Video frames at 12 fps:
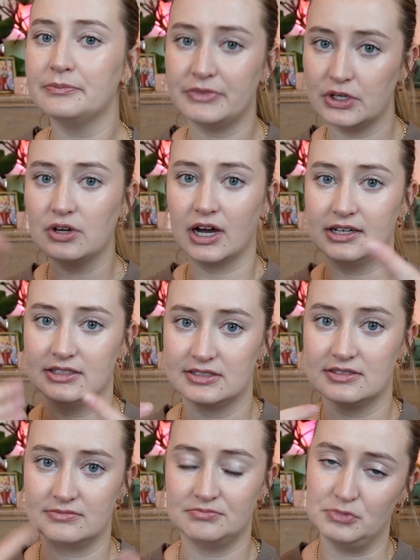you
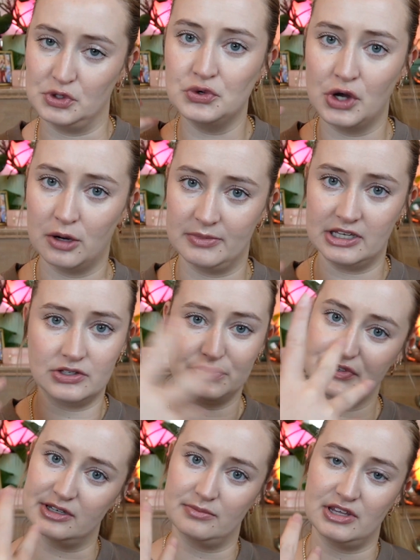guys, you know me, you've
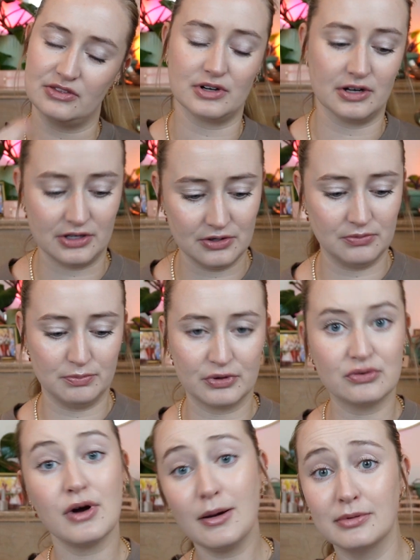seen me throw, you
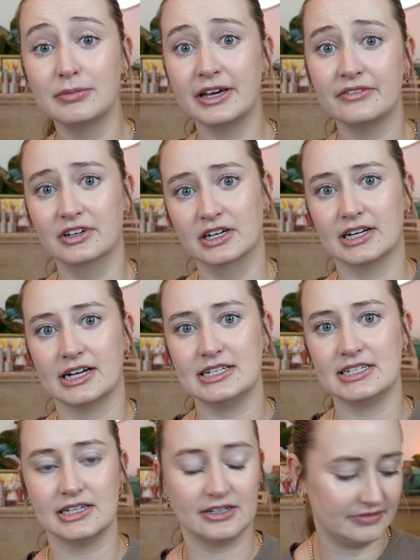probably have a good
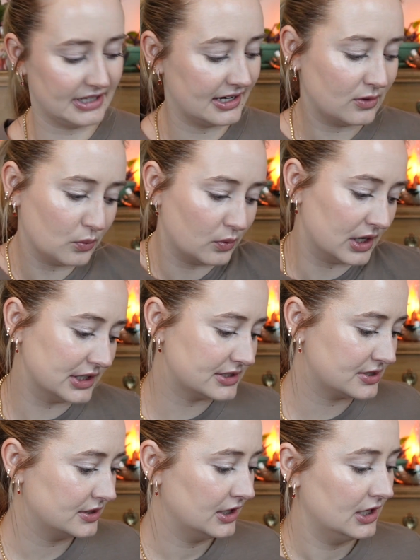idea of like
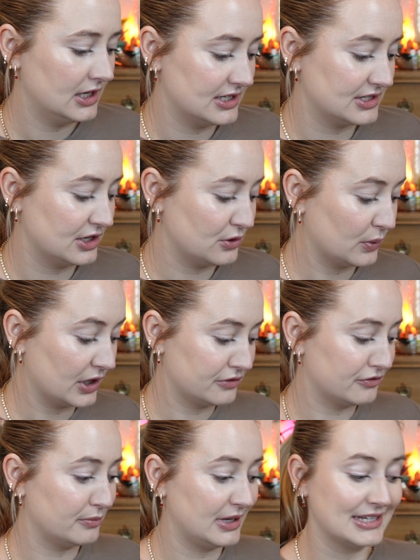what is gonna work
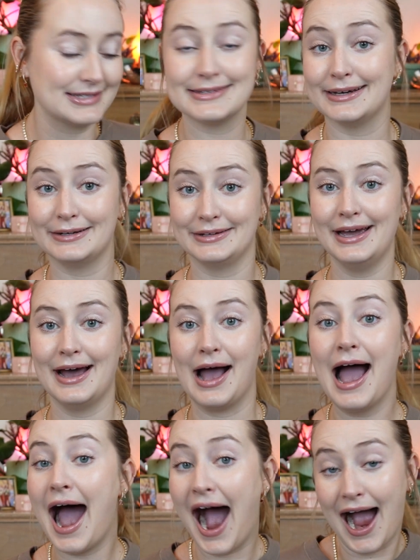for me. So yeah,
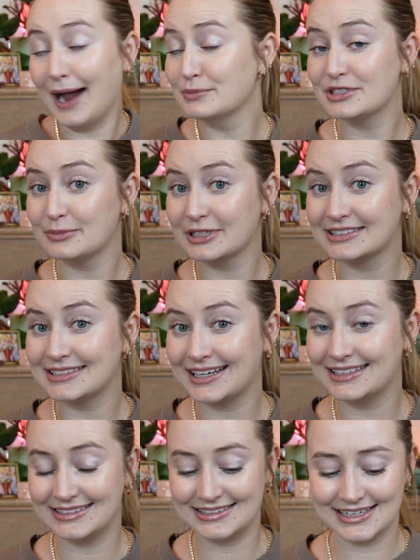I'm super
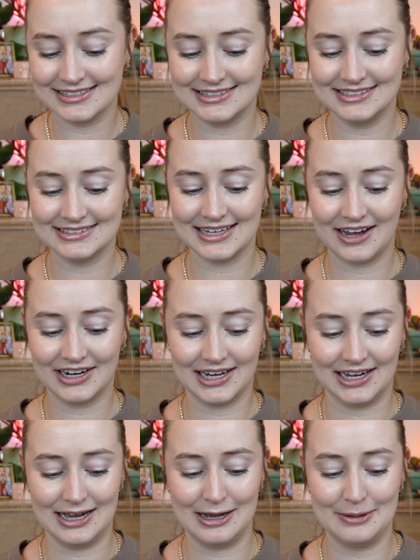excited to test these out,
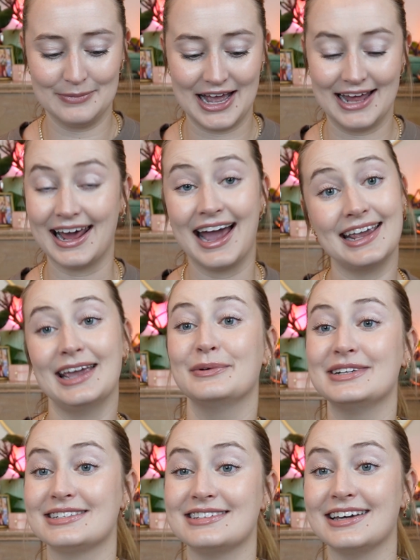and I can't
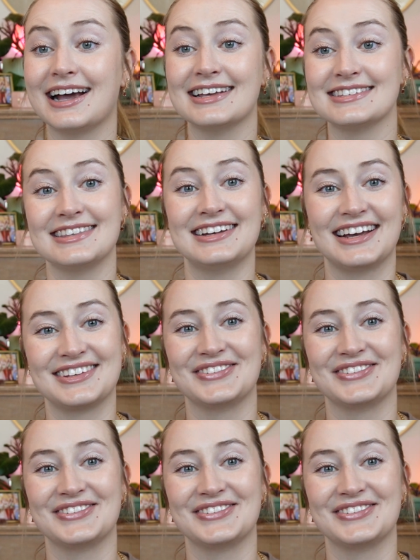wait to see you guys in the next